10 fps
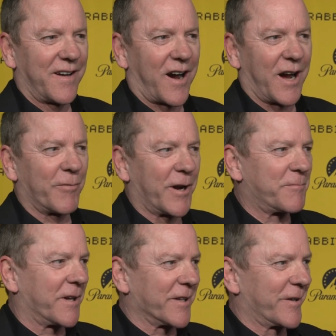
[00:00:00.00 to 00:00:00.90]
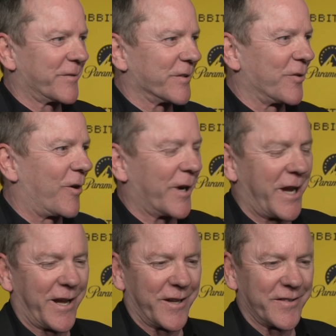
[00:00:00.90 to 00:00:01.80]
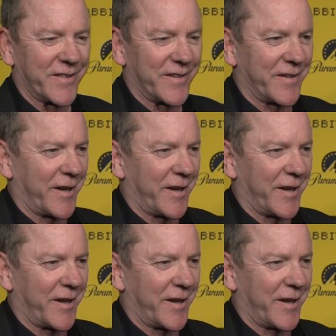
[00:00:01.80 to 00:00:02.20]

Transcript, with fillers: I write my letters in longhand and,